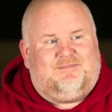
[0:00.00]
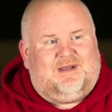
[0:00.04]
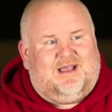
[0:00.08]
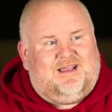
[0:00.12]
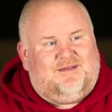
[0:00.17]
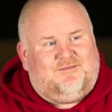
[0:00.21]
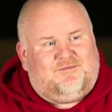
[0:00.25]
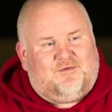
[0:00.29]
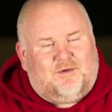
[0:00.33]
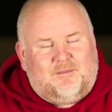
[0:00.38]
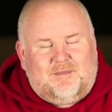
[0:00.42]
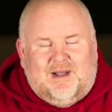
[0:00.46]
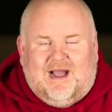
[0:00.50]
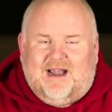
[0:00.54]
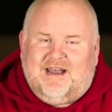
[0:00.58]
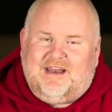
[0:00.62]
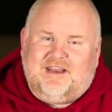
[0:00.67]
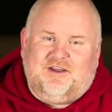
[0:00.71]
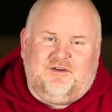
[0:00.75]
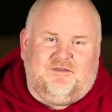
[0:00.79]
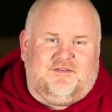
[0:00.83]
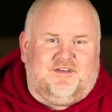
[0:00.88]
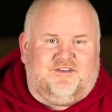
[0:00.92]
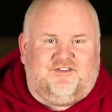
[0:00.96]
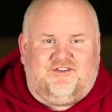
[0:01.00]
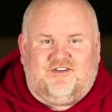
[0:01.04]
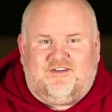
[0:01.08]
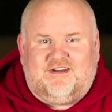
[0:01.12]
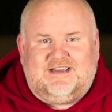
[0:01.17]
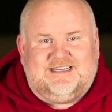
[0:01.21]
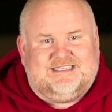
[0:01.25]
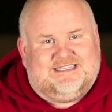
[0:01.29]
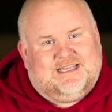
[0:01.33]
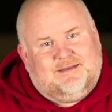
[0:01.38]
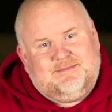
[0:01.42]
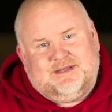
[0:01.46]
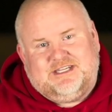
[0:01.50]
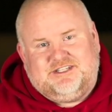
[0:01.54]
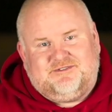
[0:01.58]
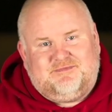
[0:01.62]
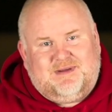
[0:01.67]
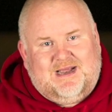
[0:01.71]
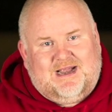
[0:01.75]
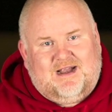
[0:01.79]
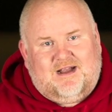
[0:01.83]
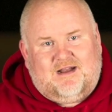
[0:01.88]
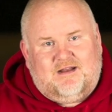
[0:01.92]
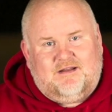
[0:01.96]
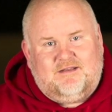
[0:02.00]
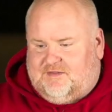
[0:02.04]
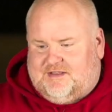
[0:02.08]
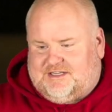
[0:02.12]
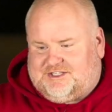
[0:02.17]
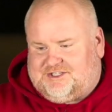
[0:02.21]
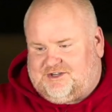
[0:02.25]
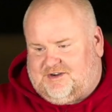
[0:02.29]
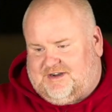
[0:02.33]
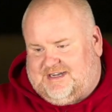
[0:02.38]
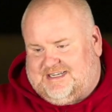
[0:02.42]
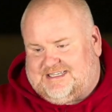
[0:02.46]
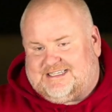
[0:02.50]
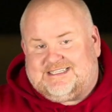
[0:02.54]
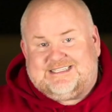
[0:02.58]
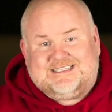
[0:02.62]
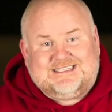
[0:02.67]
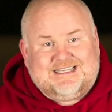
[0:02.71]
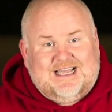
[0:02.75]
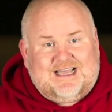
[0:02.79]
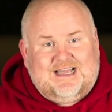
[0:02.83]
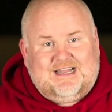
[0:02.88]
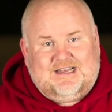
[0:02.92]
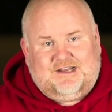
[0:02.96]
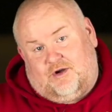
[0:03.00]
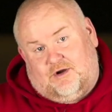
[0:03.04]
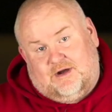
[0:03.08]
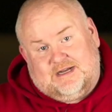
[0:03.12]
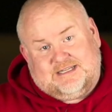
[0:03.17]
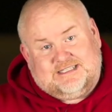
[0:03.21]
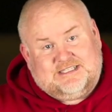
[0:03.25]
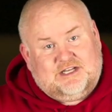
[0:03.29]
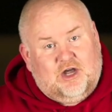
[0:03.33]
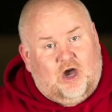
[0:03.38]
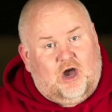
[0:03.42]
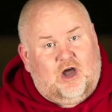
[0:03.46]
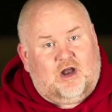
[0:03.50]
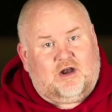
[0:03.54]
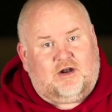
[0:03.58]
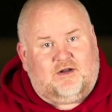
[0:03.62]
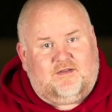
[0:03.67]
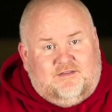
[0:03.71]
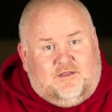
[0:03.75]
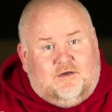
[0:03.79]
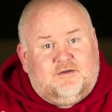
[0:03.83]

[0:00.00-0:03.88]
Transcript: by reminding you that you're His image bearer, that you're His son or His daughter.